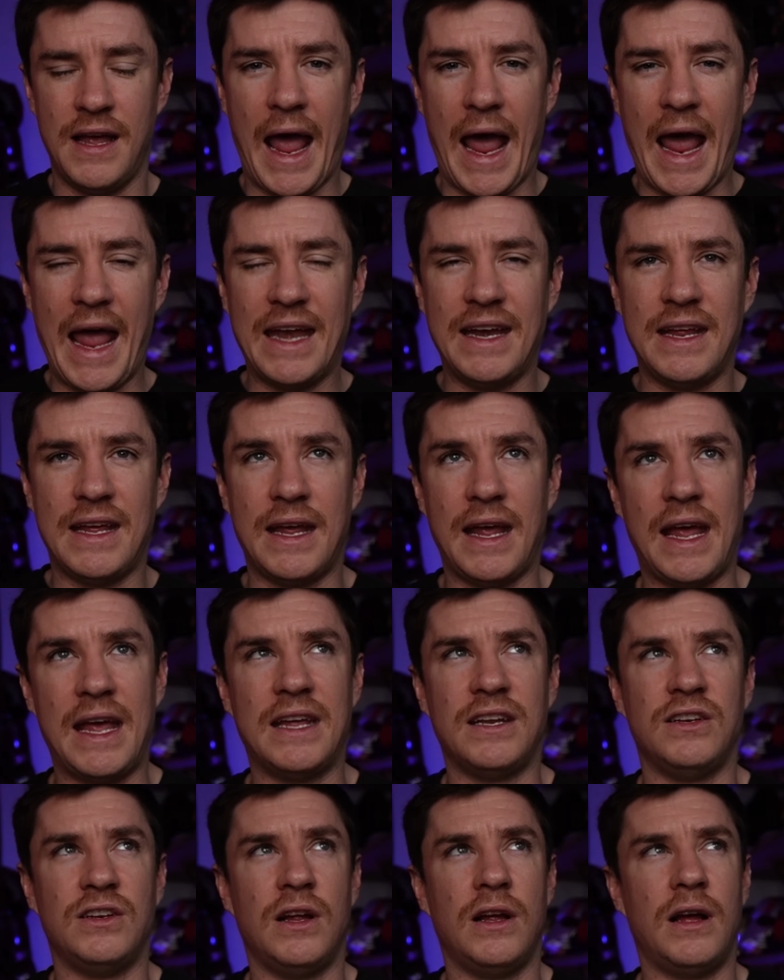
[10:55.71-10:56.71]
And it,
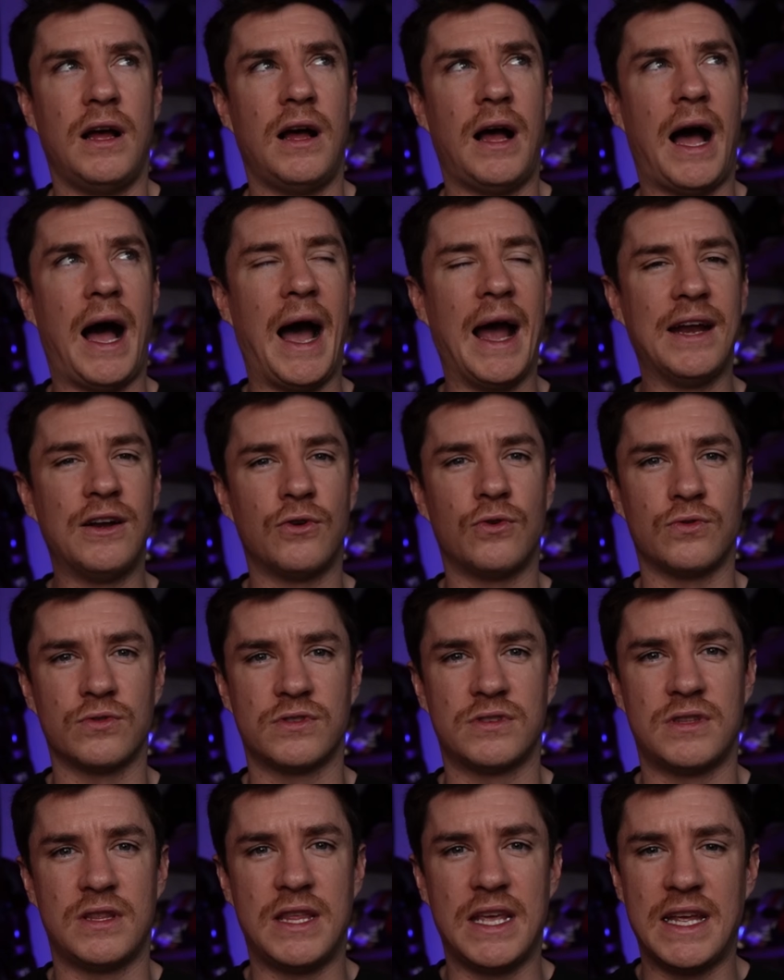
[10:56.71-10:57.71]
it
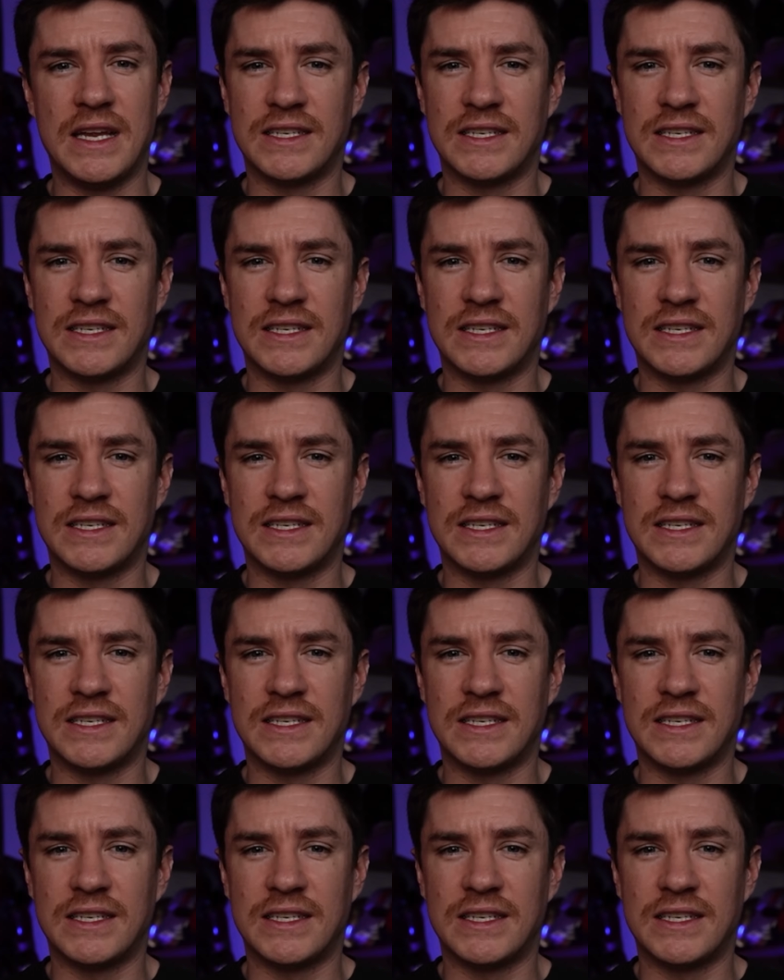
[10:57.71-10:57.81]
idles the